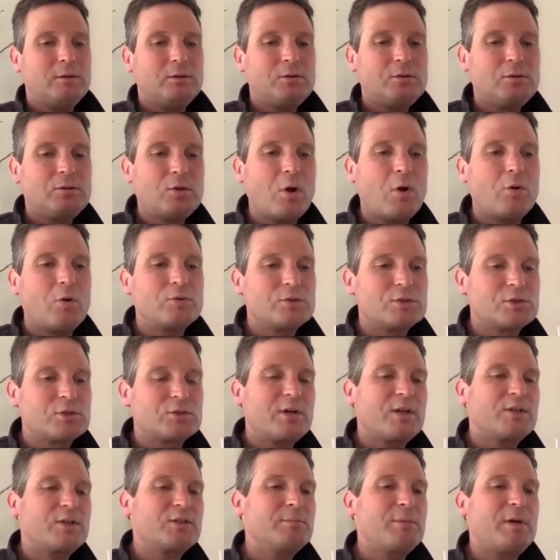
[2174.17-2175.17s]
Don't
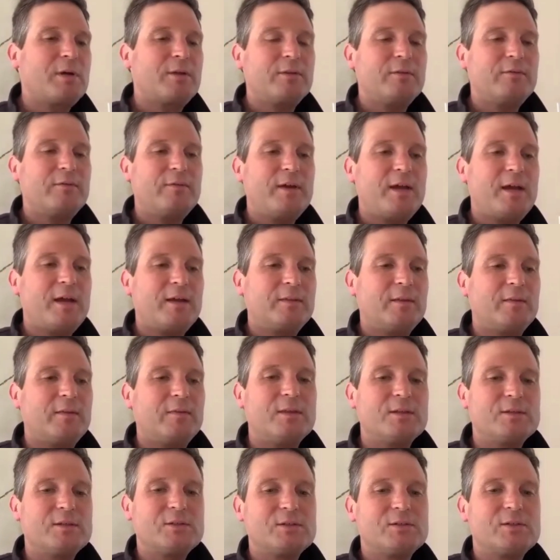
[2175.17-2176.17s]
stress about the fact
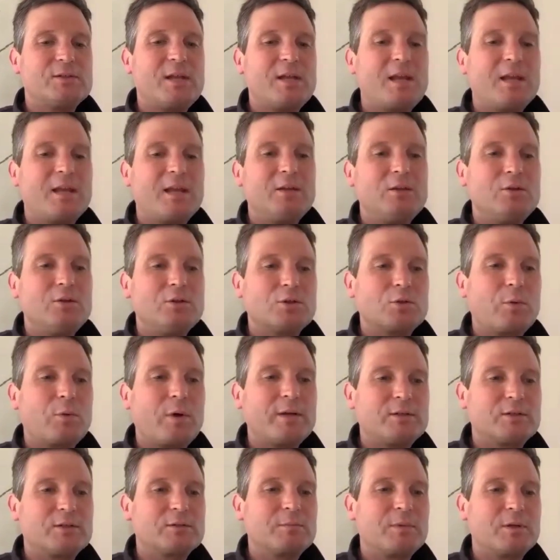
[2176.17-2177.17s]
that this is taking you
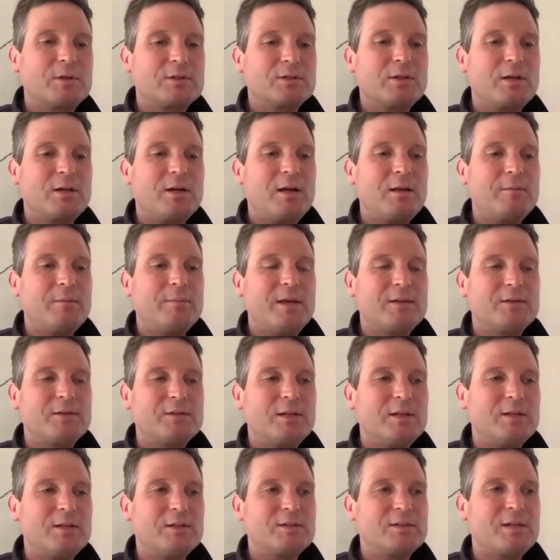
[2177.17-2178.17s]
twice as much time as
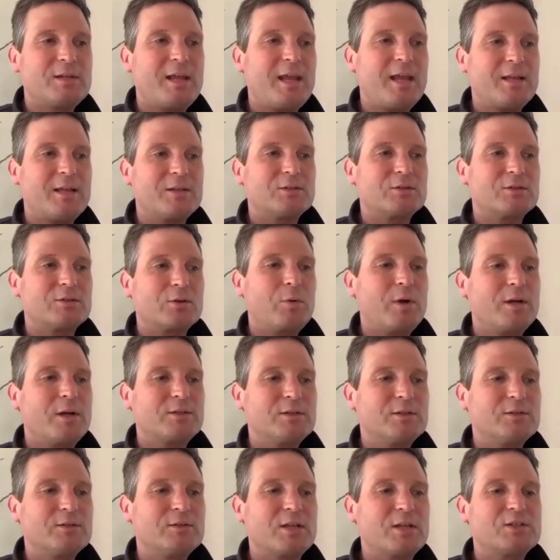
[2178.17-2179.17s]
it is to answer
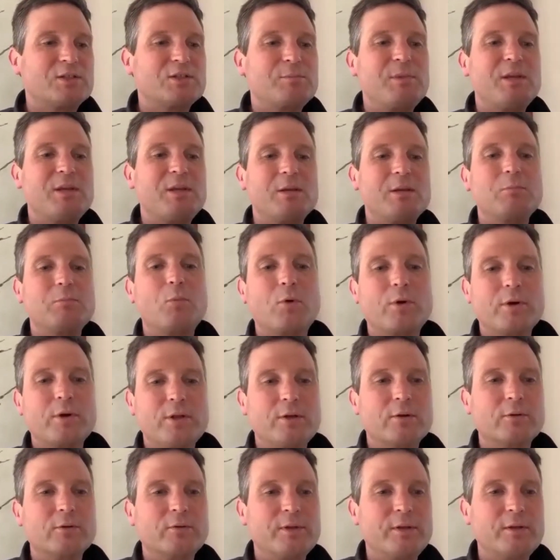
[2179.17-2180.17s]
questions that speak more to
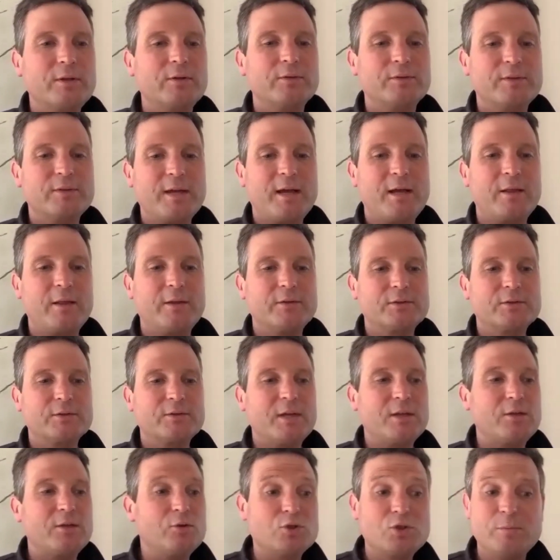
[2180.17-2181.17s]
your legal talents
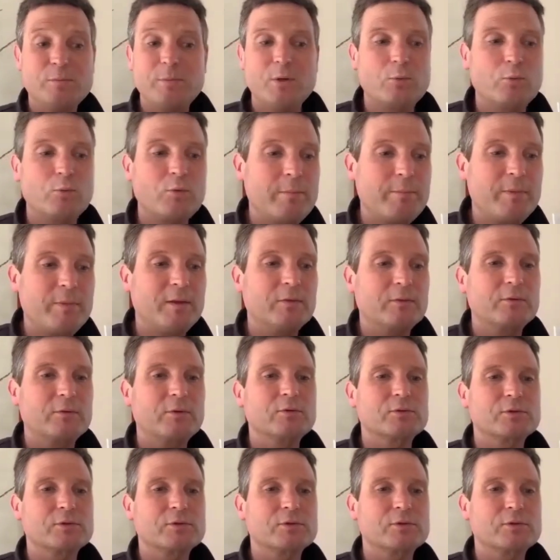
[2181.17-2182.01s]
that you should be ripping through.